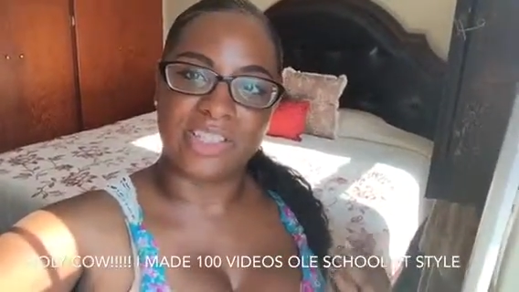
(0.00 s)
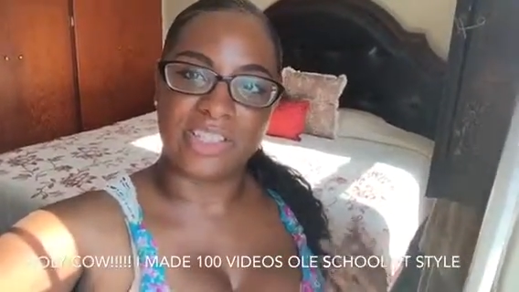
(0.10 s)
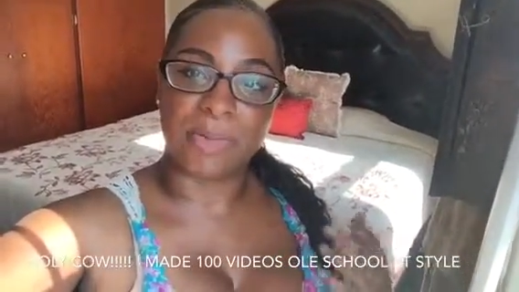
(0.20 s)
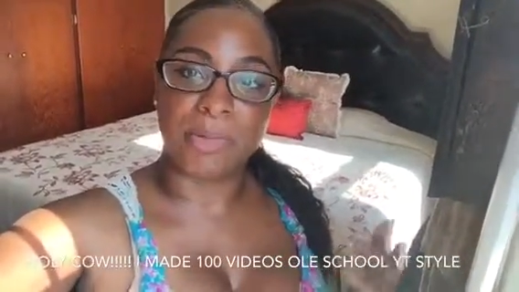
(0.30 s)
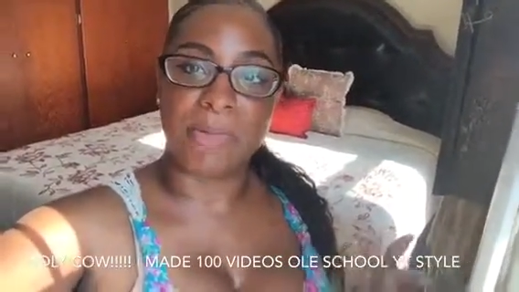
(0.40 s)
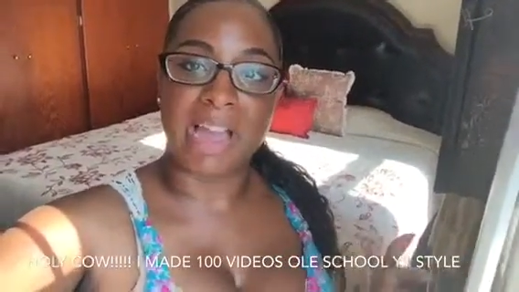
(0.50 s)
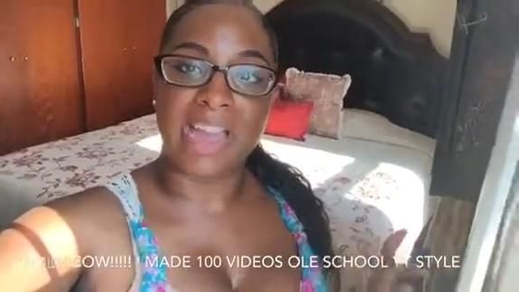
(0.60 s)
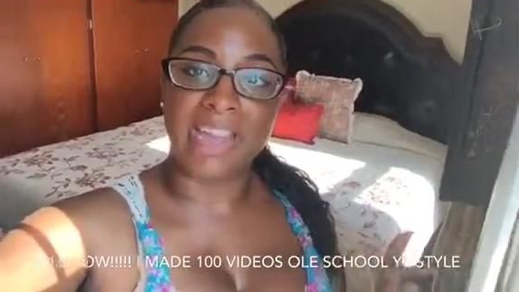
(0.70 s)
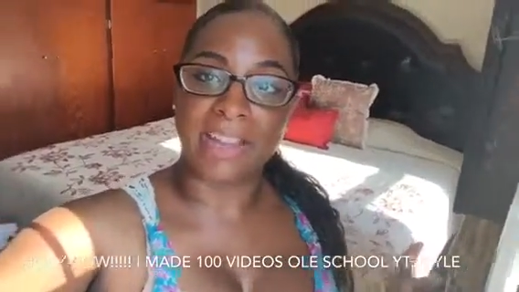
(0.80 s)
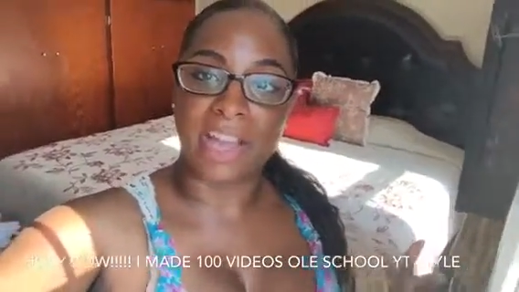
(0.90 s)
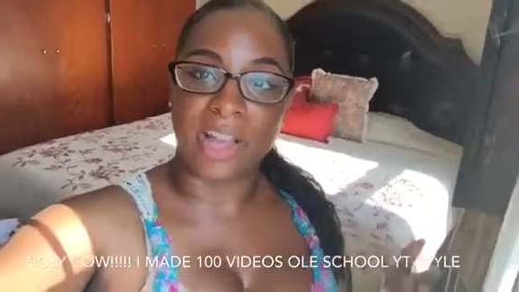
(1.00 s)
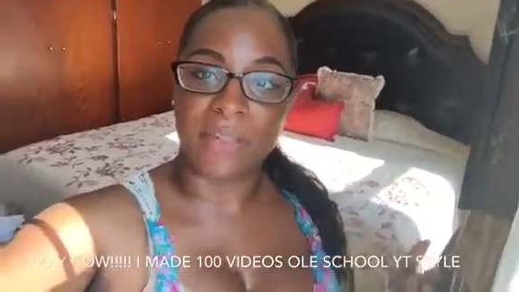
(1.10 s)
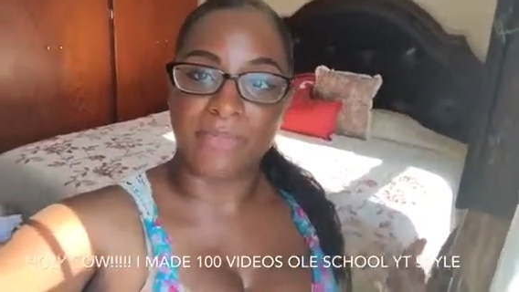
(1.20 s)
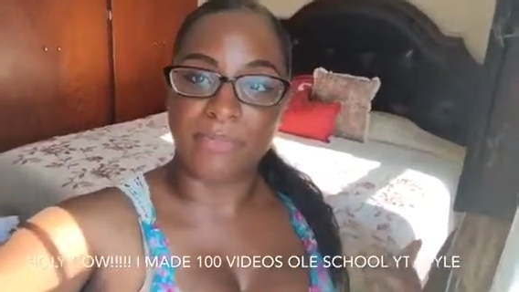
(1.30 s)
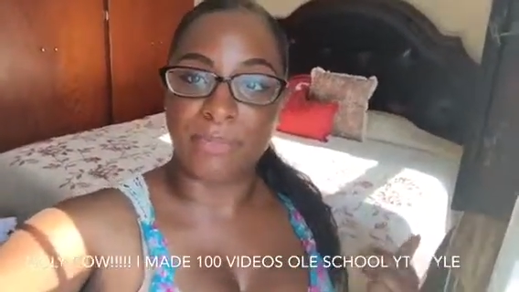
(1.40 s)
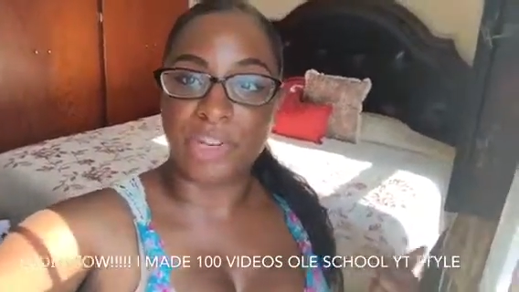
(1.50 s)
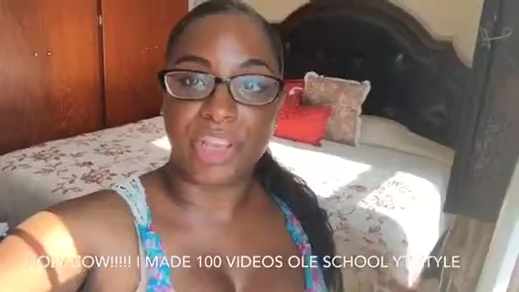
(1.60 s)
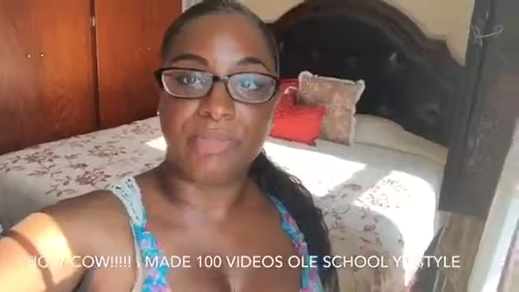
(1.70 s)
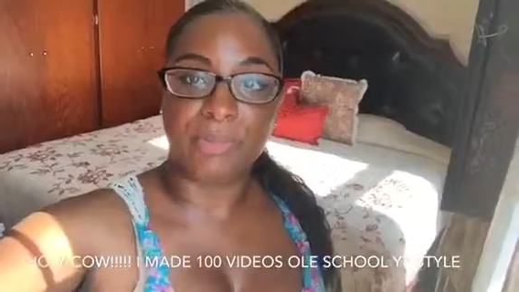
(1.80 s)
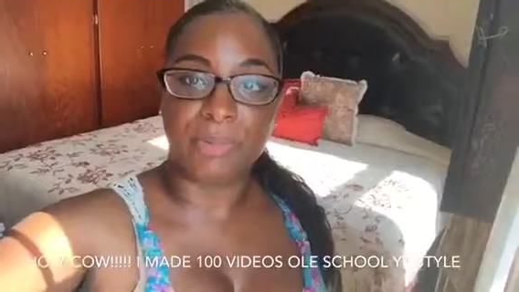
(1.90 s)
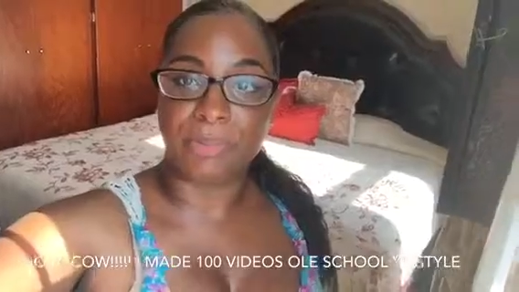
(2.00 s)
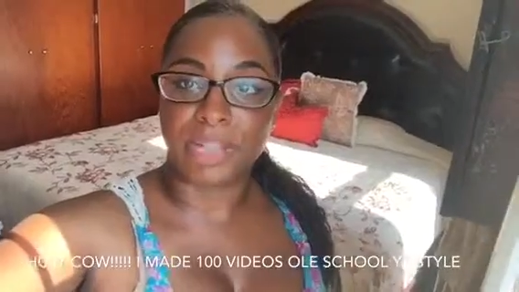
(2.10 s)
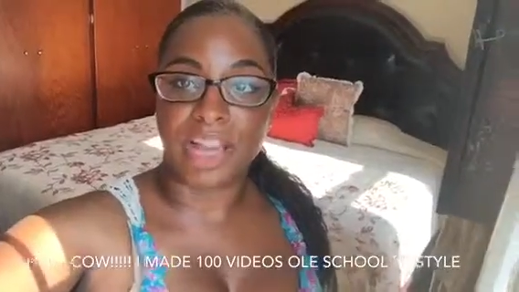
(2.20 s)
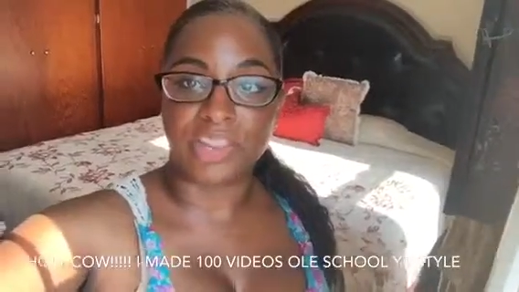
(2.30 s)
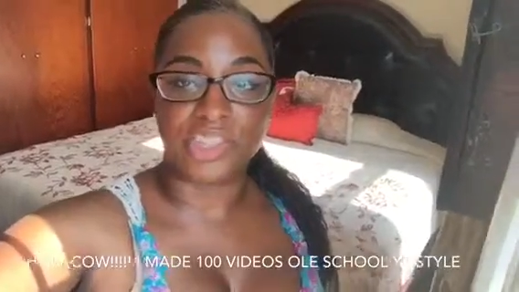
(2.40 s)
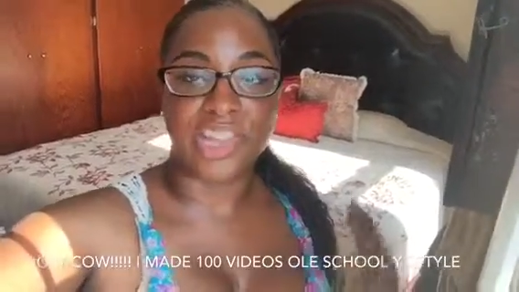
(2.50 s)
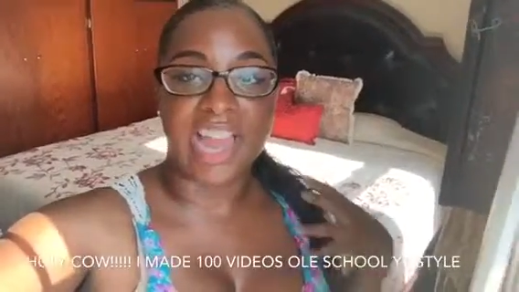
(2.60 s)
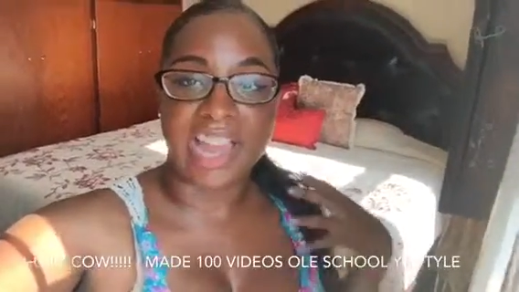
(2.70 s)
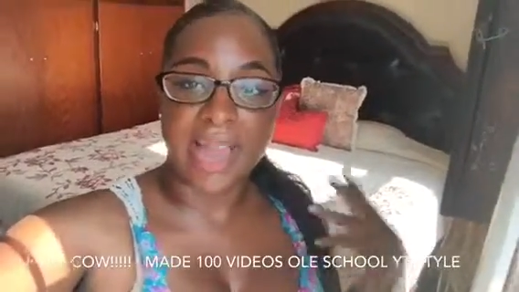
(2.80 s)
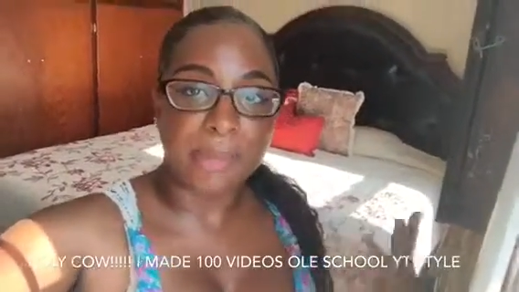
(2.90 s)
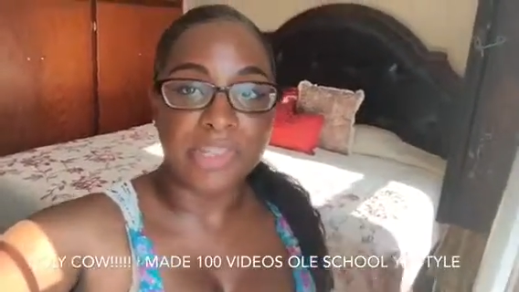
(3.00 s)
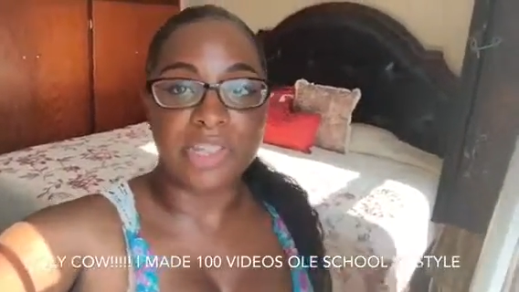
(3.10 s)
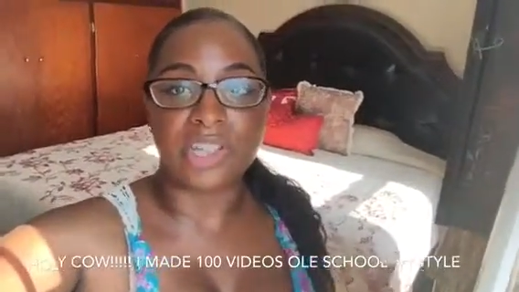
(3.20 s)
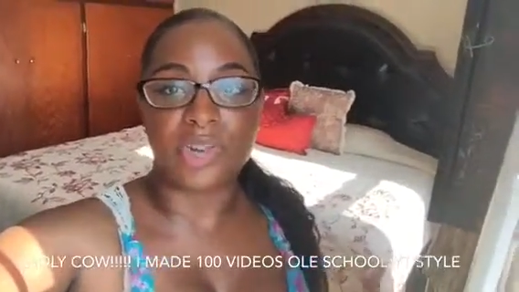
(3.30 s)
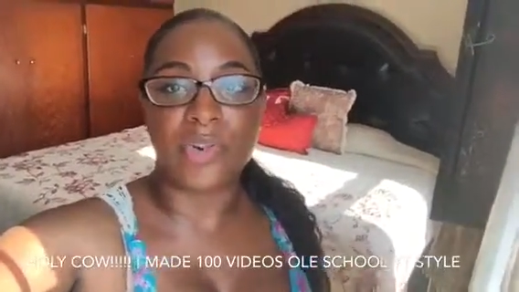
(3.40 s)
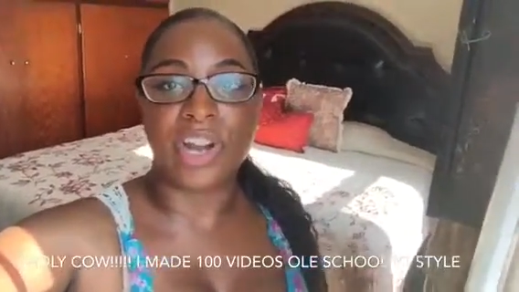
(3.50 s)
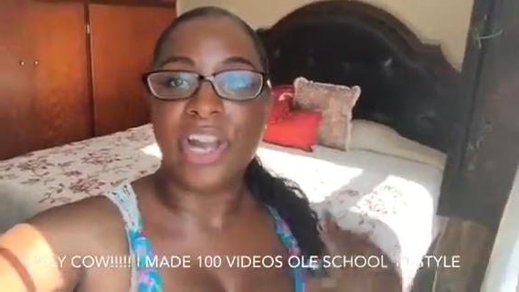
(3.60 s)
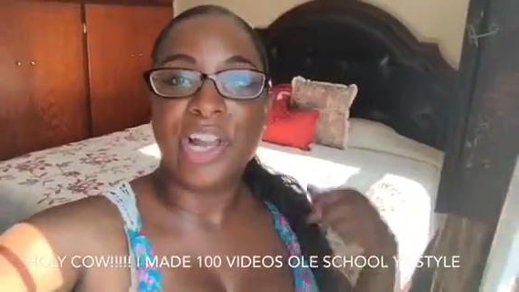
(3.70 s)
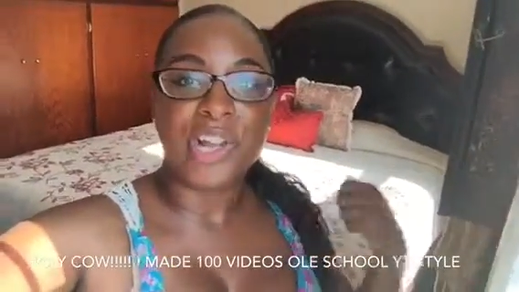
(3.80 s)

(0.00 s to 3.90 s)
some of my beauty bloggers that I absolutely adore,